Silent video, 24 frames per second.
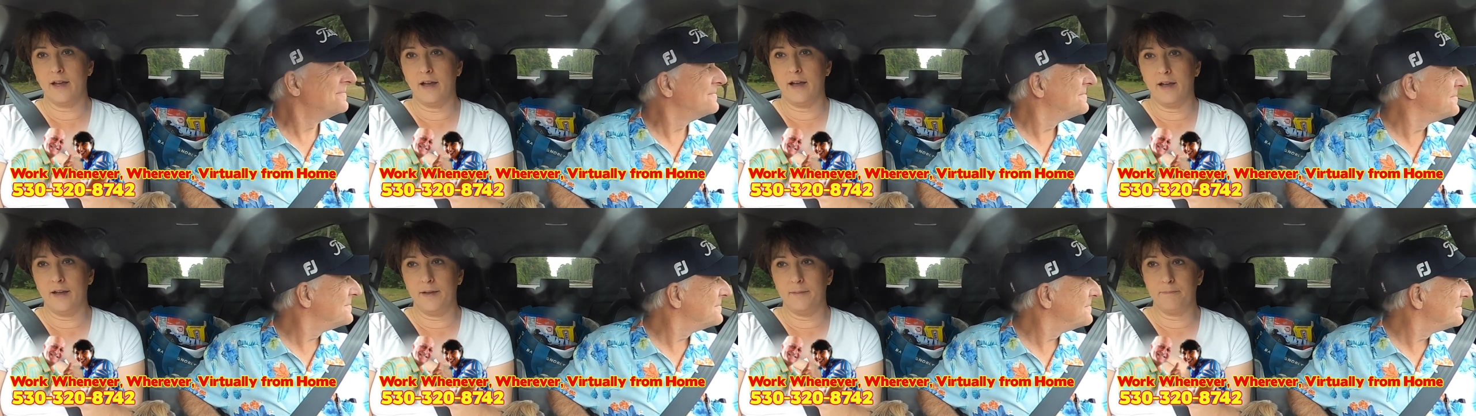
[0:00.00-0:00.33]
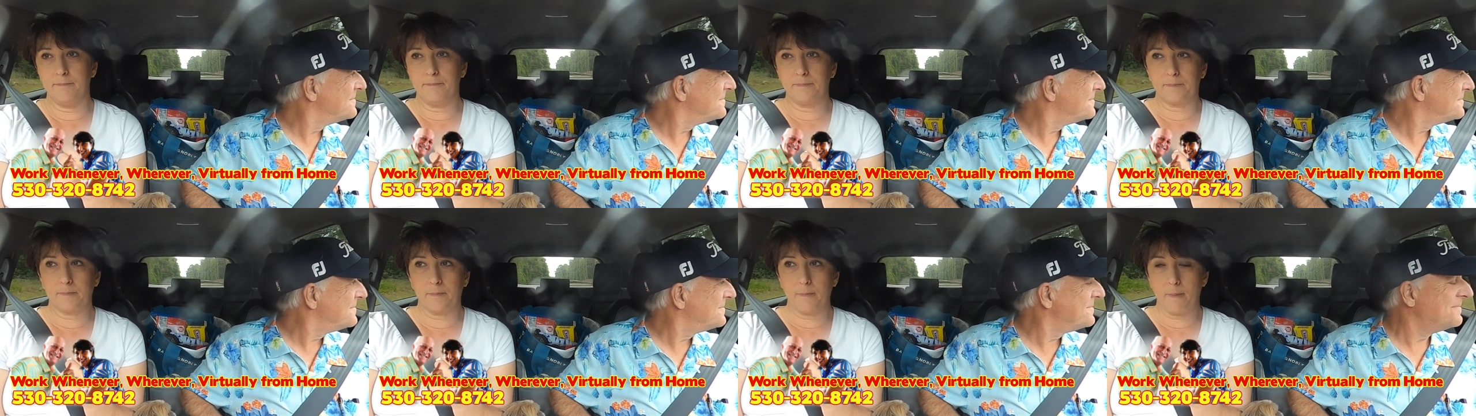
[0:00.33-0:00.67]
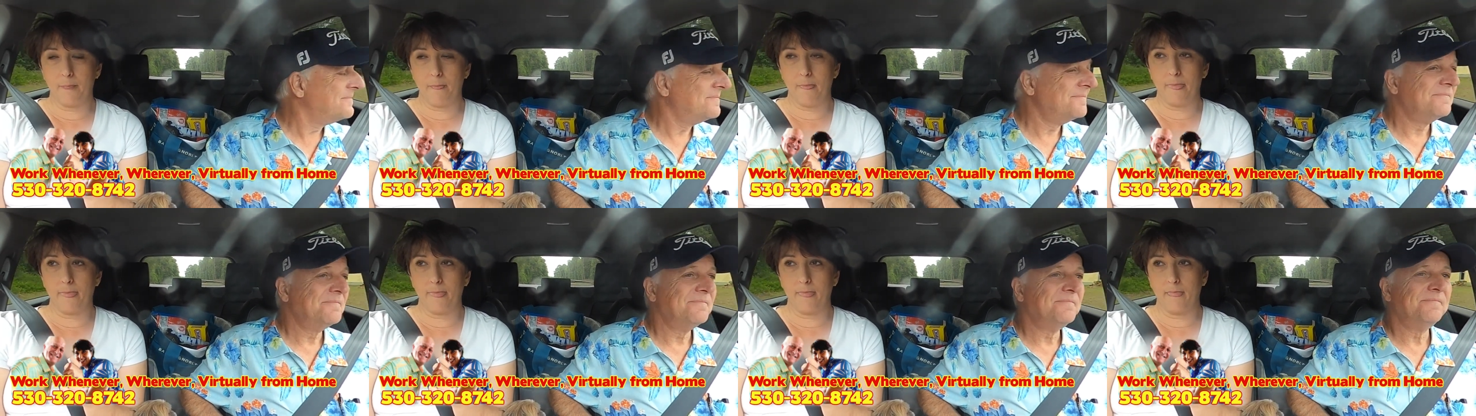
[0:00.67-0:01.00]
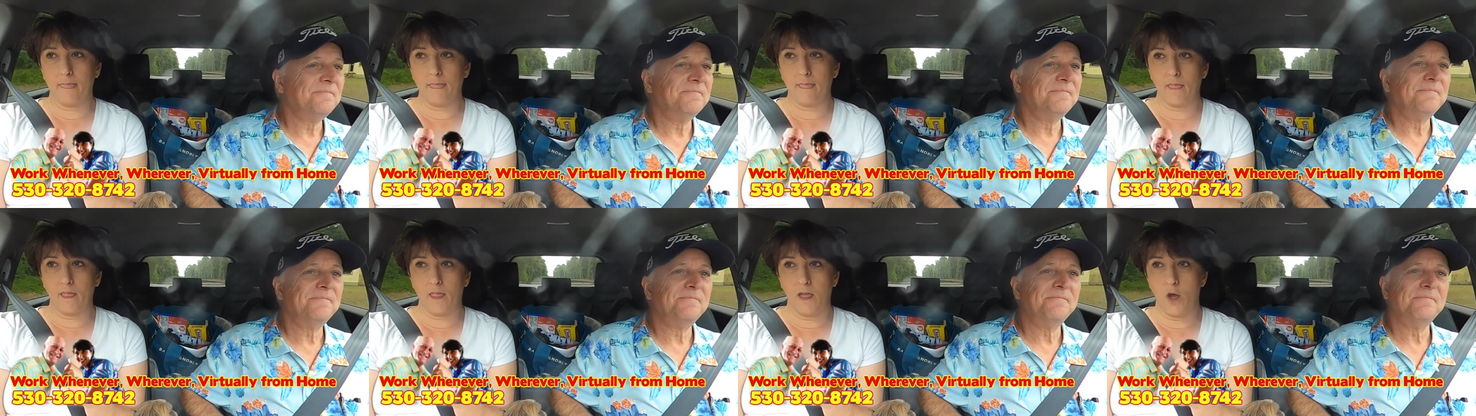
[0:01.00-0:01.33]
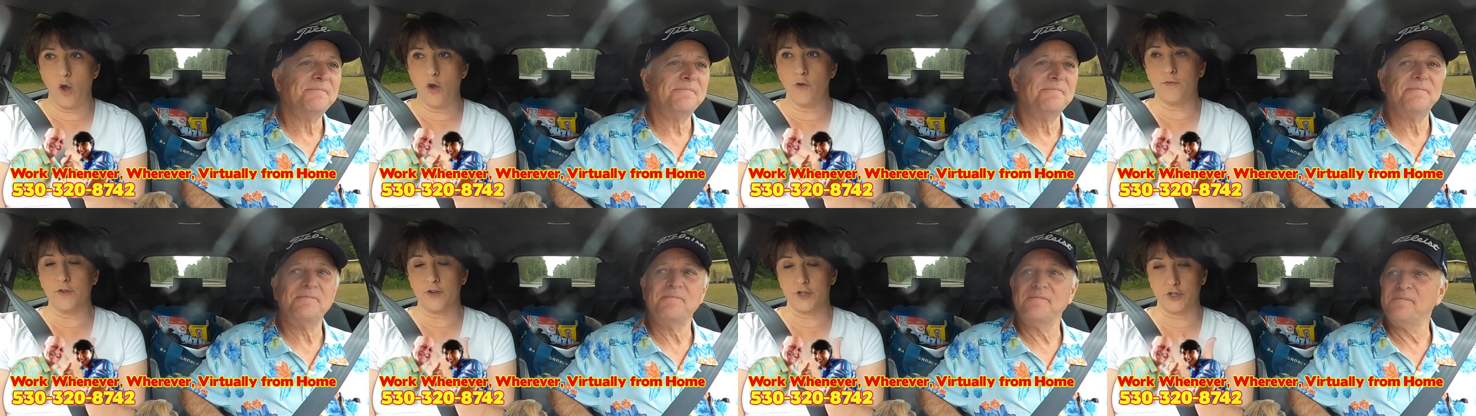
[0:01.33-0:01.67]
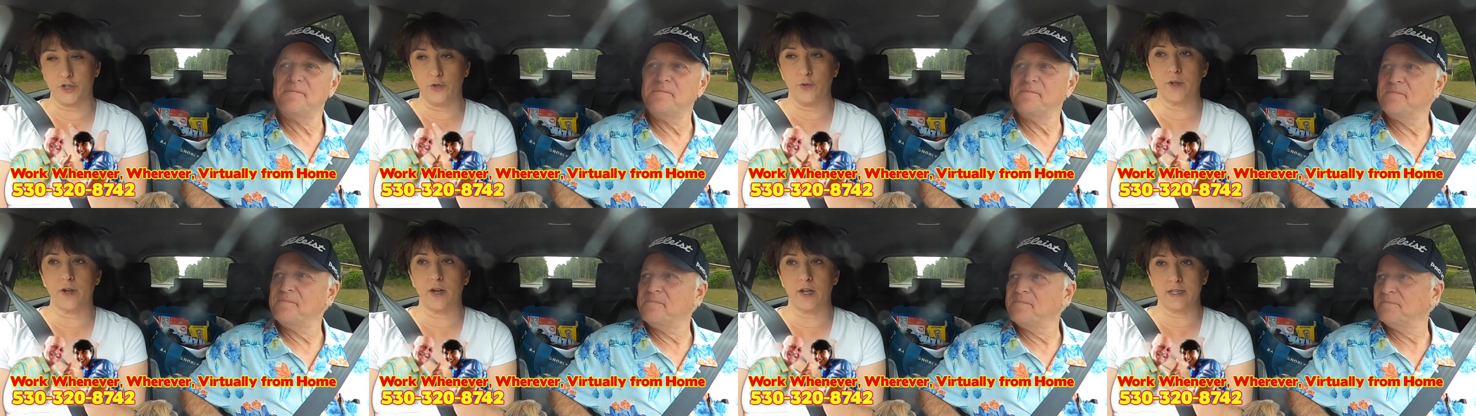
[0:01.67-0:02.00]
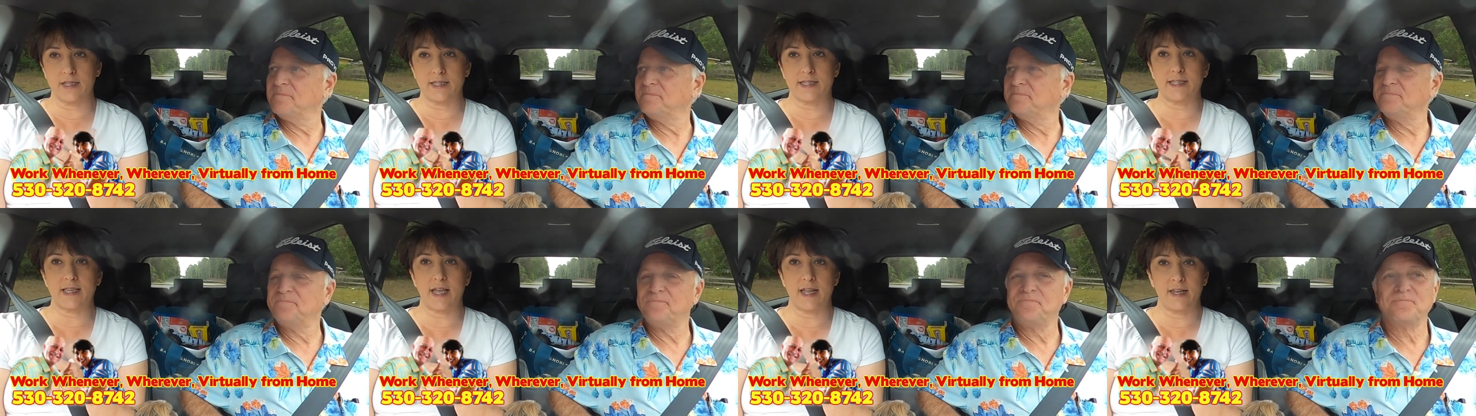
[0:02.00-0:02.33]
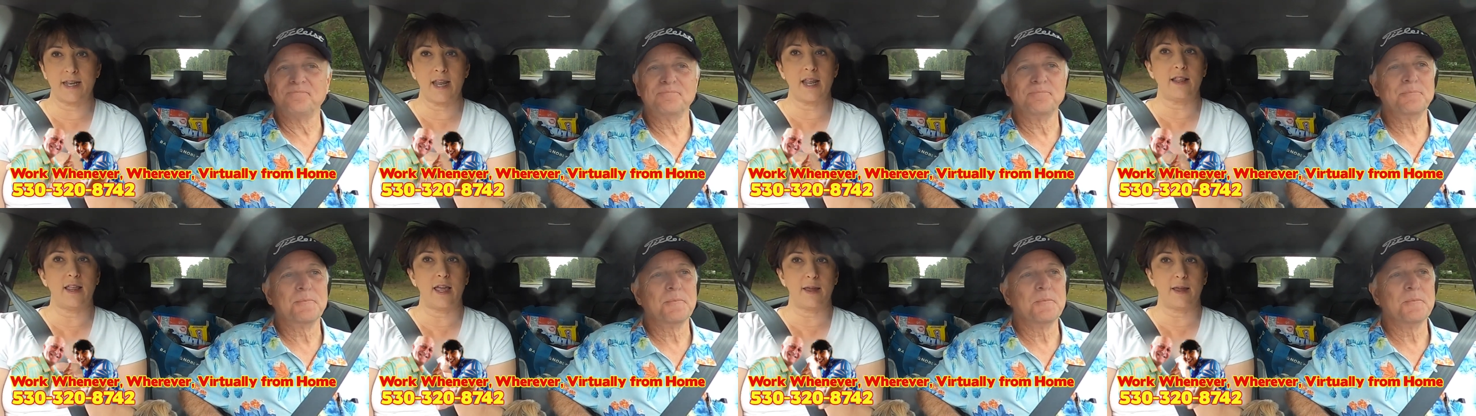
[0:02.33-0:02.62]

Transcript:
Speaker 1: um, overdo it on Sunday.